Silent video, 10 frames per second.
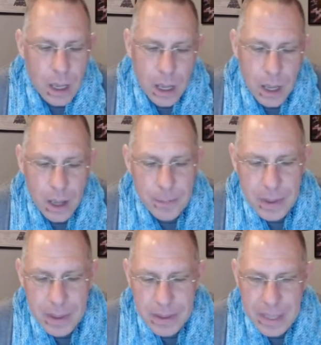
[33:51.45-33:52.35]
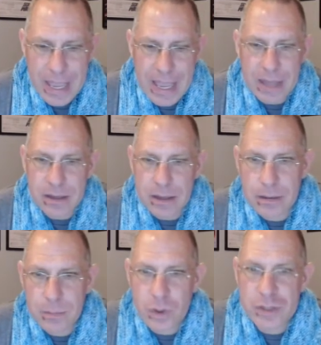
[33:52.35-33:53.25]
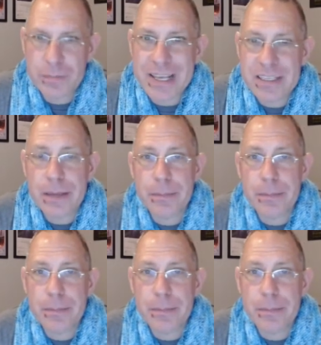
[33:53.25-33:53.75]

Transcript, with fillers: um, and which makes them